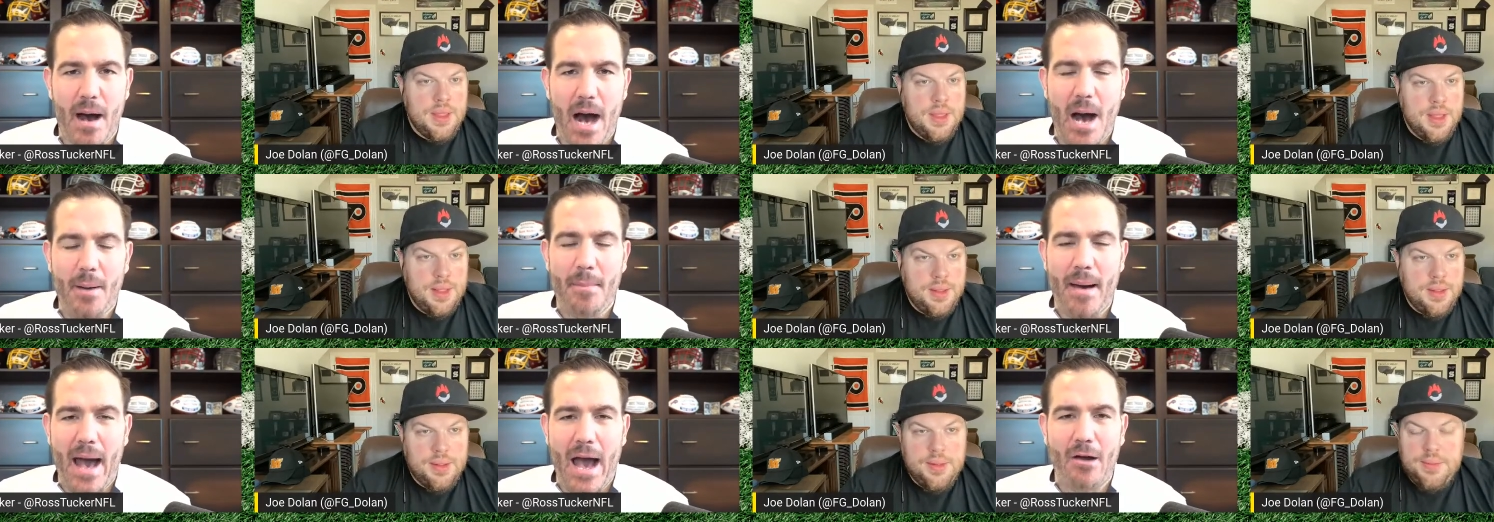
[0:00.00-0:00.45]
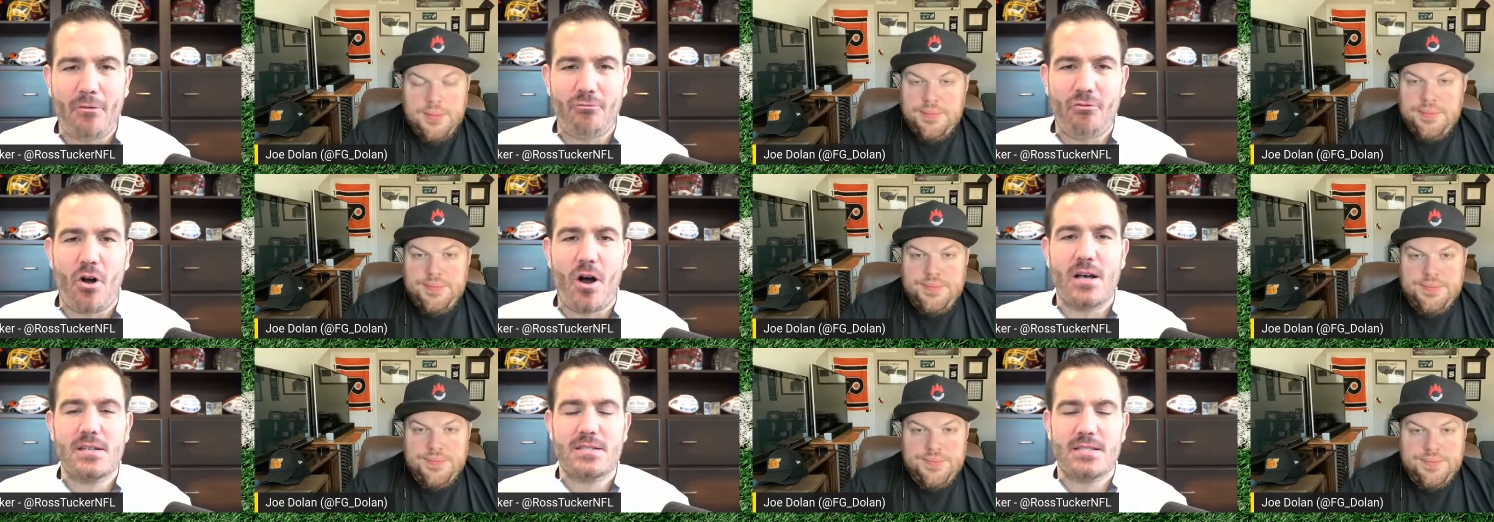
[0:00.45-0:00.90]
Speaker 1: I'm at
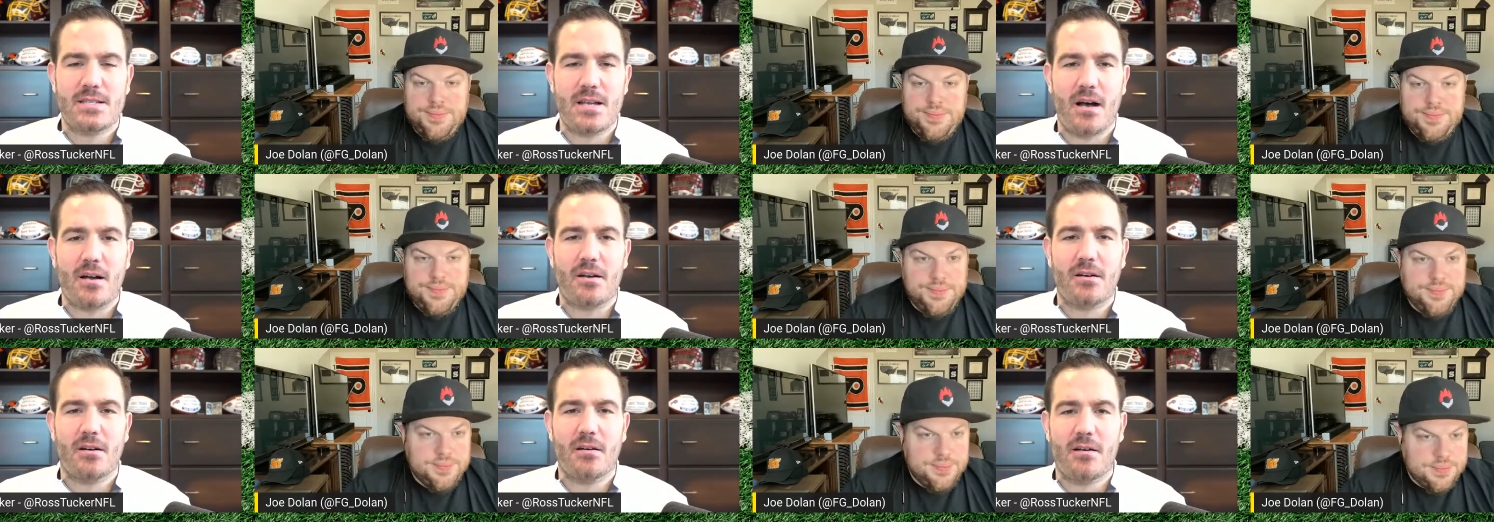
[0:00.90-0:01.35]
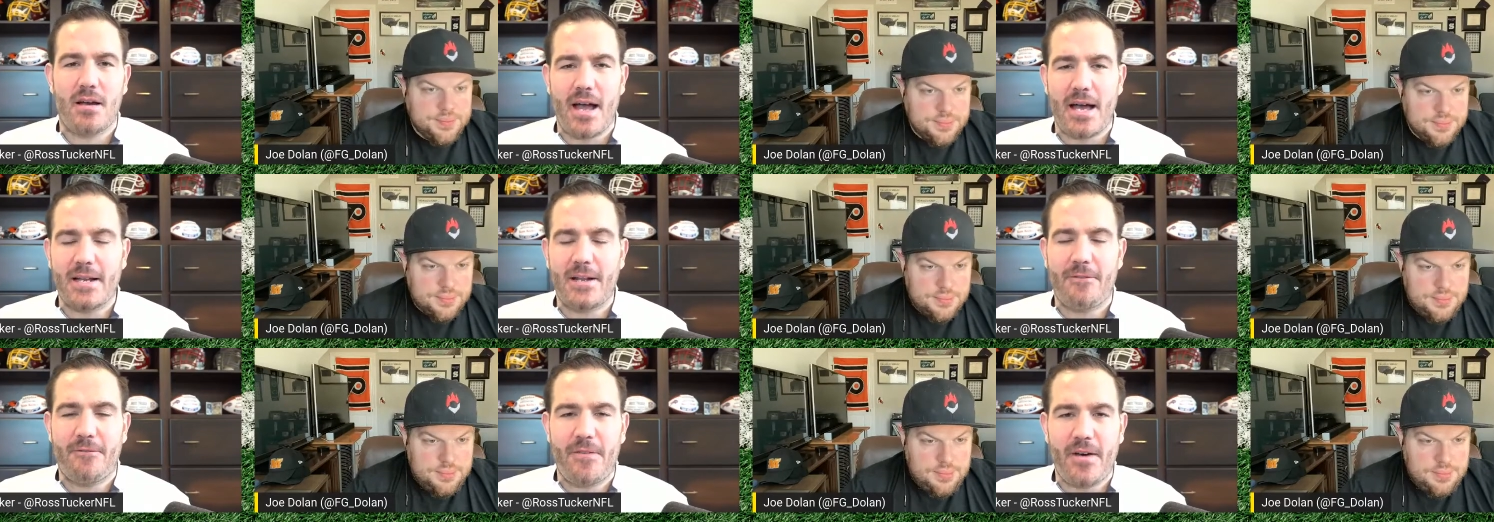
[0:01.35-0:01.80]
Ross Tucker
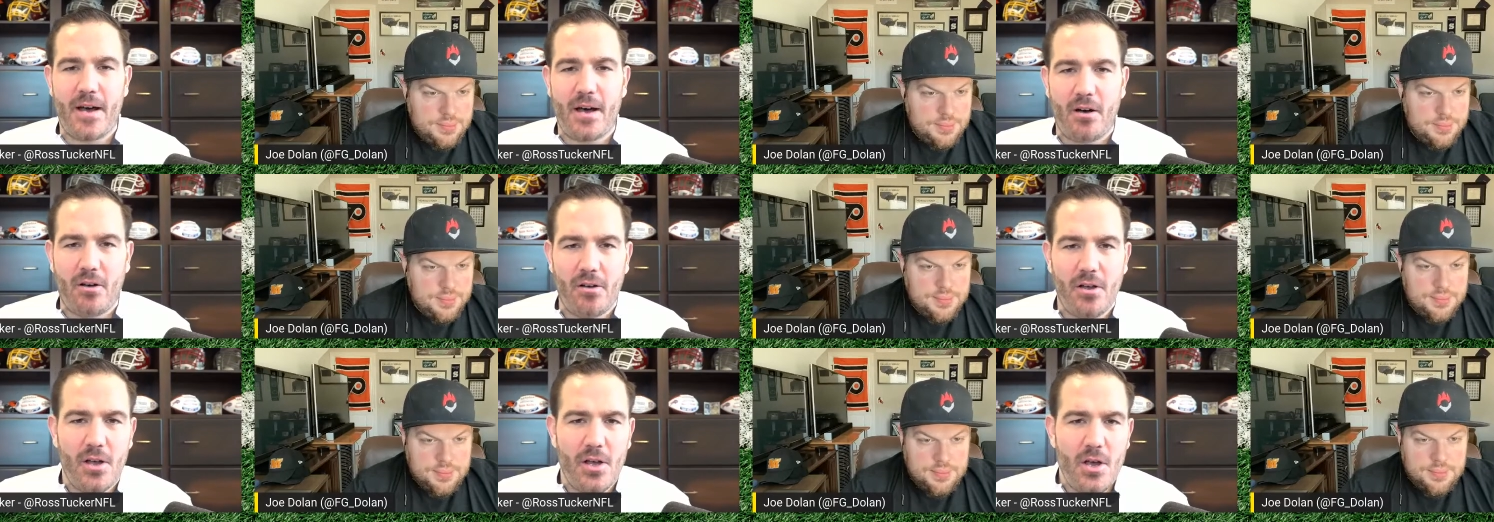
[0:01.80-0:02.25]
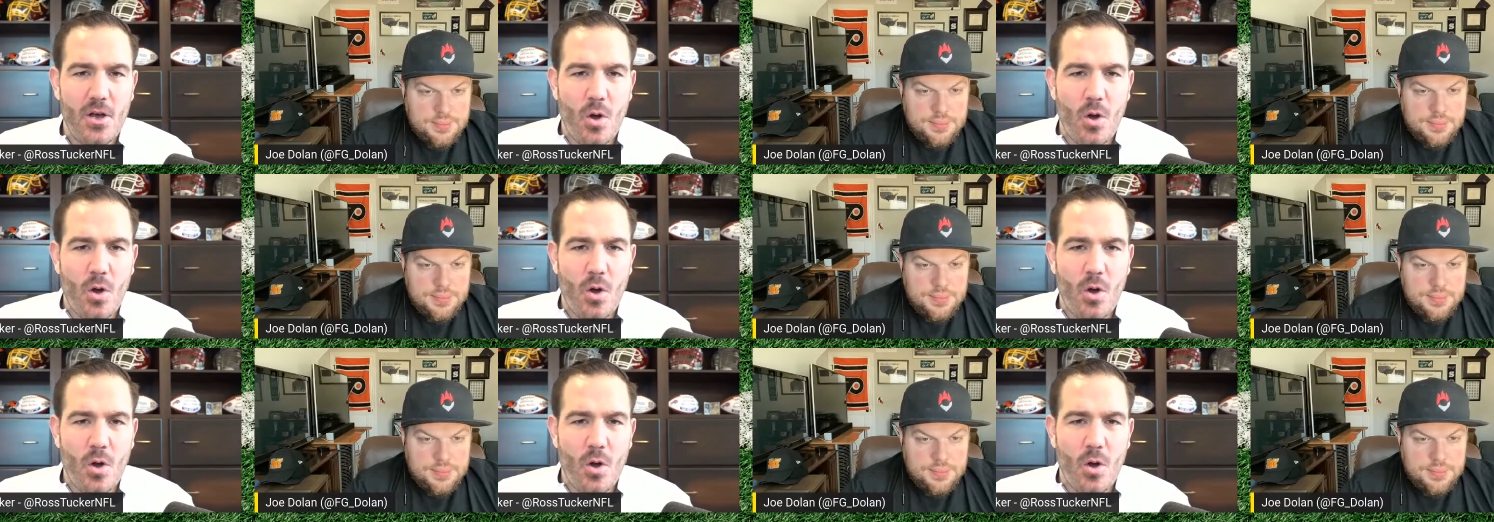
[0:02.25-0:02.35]
N F L.